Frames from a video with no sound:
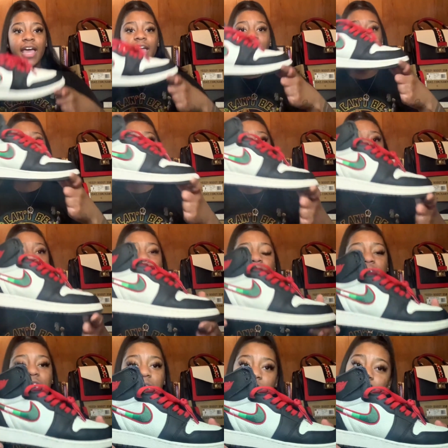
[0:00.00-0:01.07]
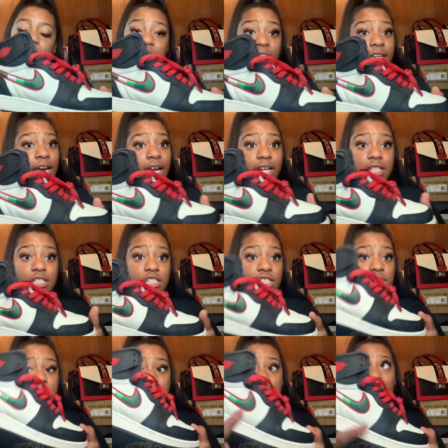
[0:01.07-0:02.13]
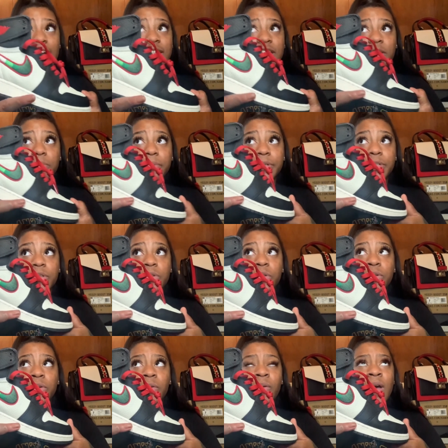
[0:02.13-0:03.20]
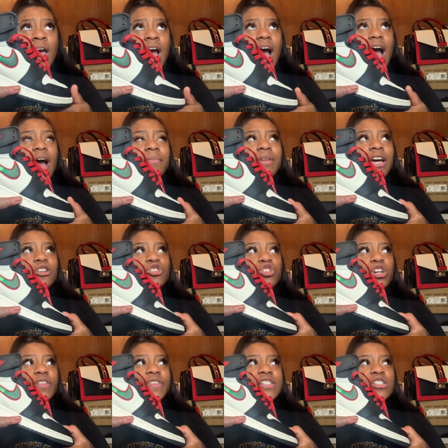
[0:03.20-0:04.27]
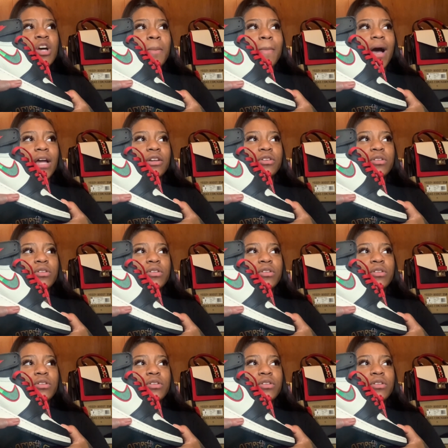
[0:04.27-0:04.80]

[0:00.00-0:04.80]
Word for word: and yeah she cut it she designed it real cool i'm not sure if it's on my new